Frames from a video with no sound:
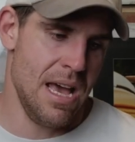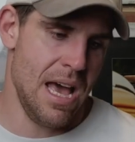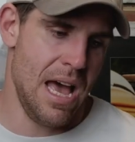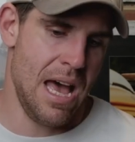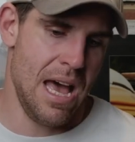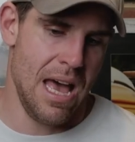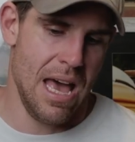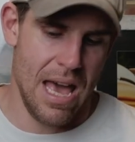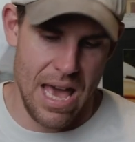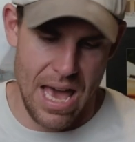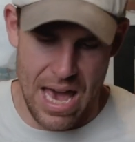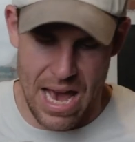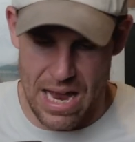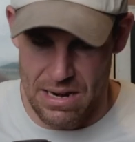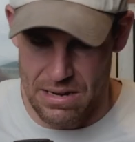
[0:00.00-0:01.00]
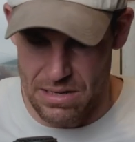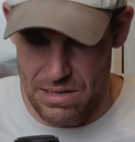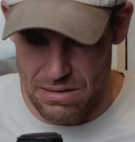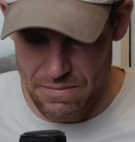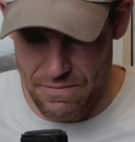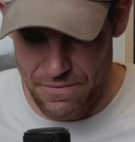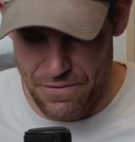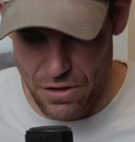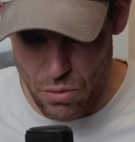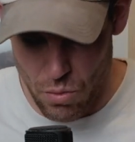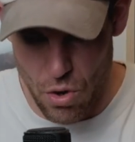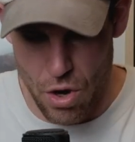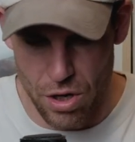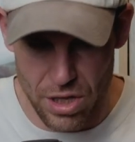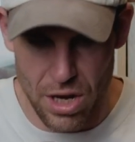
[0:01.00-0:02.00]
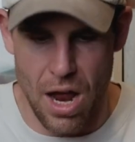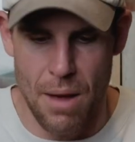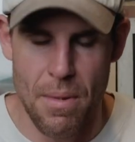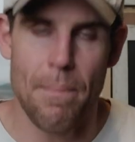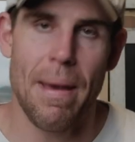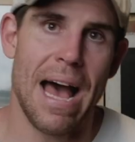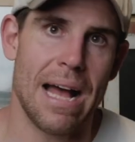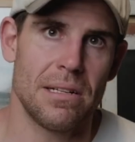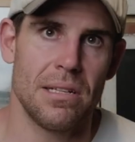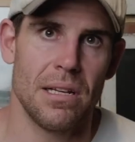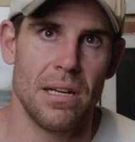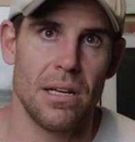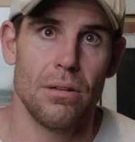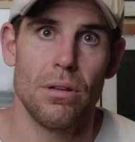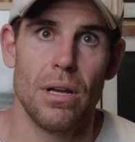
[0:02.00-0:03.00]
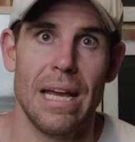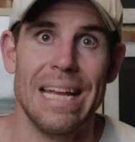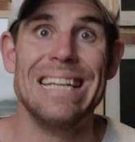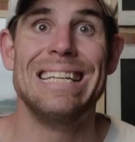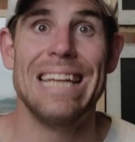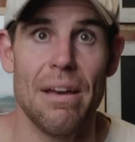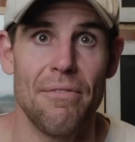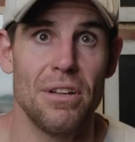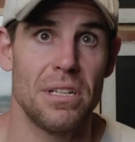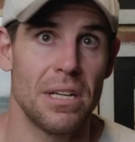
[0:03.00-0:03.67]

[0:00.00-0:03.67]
And for the work that I'm about to endeavor to